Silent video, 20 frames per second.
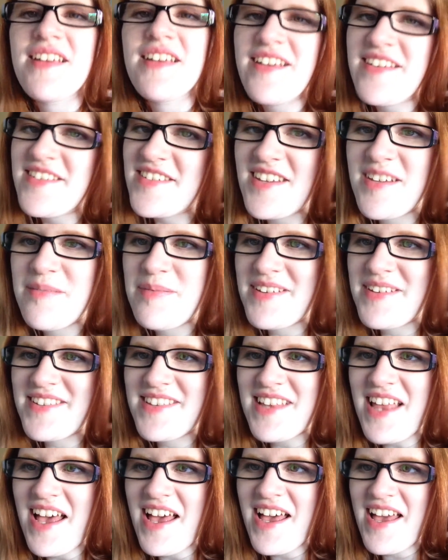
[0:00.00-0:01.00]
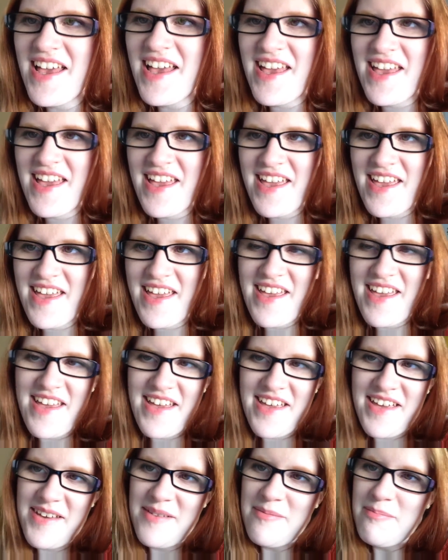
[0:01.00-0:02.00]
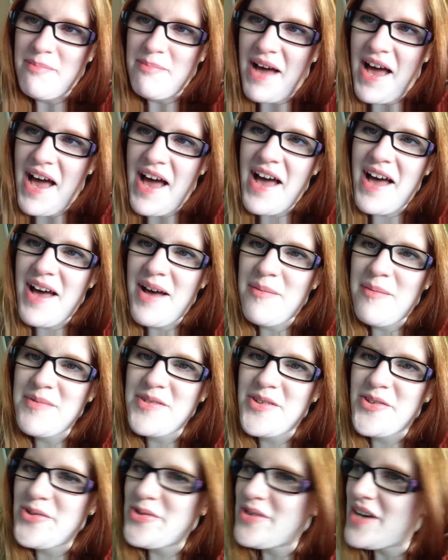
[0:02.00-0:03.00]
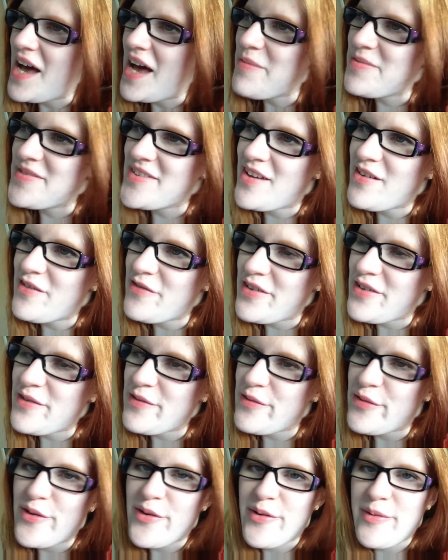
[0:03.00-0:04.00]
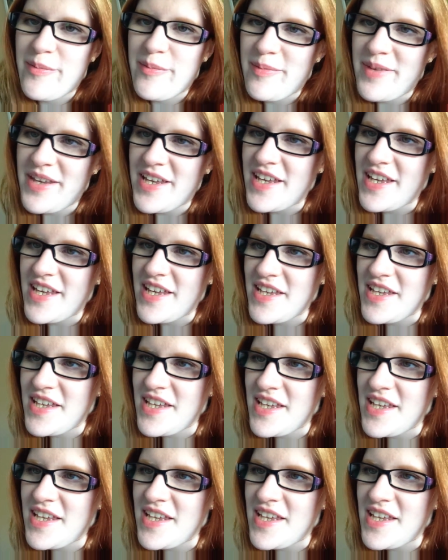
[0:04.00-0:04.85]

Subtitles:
Sheep is like, "Mom, do you have something for me?